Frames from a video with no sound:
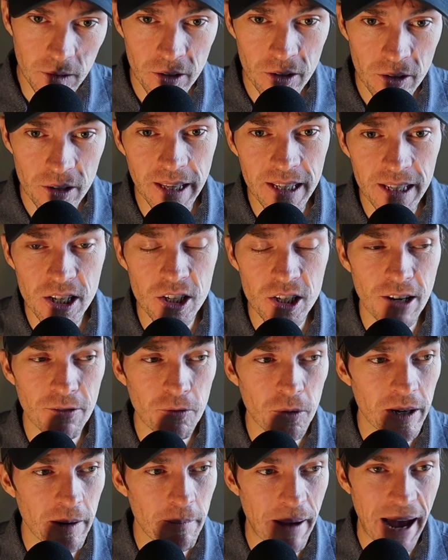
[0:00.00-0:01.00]
that's a tough
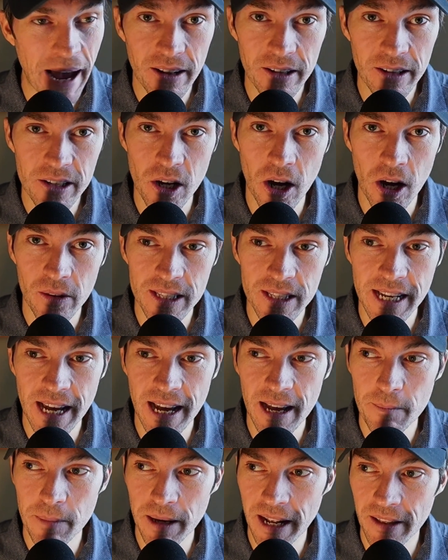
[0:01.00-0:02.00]
one to balance all the
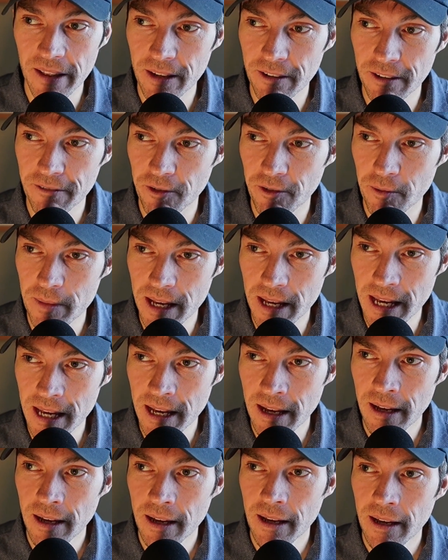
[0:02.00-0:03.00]
time. But I think for me,
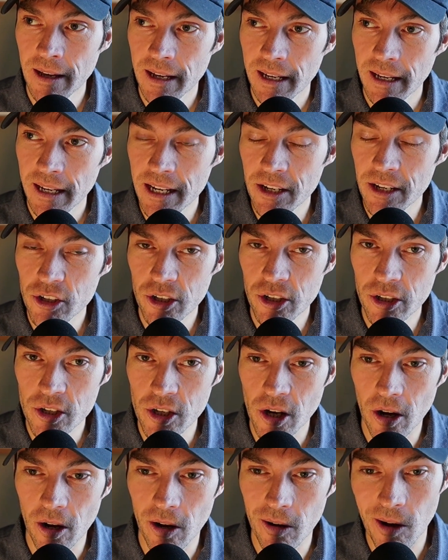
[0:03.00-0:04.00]
conditions
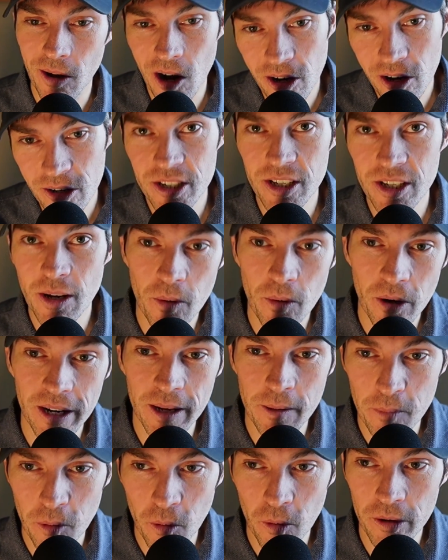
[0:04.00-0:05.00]
are somewhat
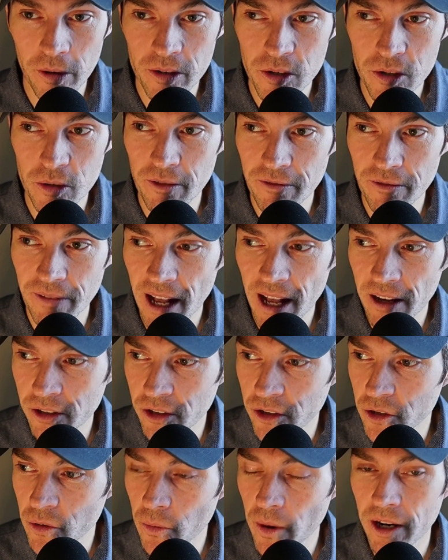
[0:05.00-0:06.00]
important to the value.
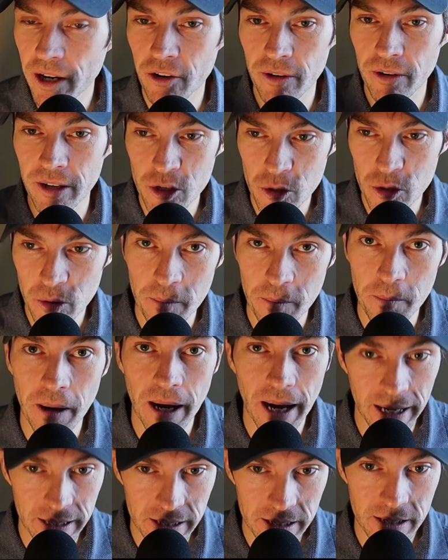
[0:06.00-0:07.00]
You want greens you can
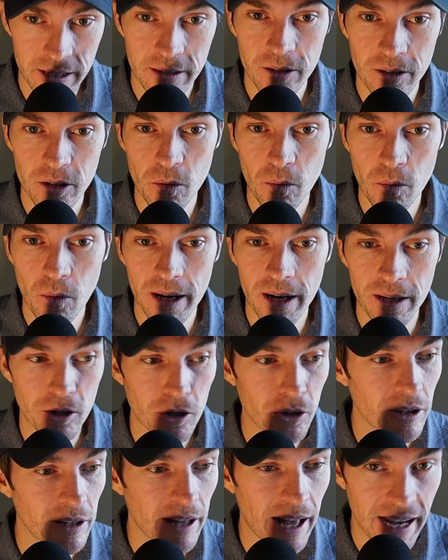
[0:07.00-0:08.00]
putt. You want
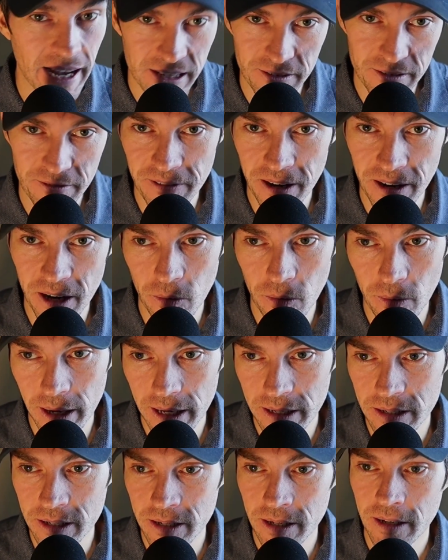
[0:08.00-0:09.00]
good lies and fairways.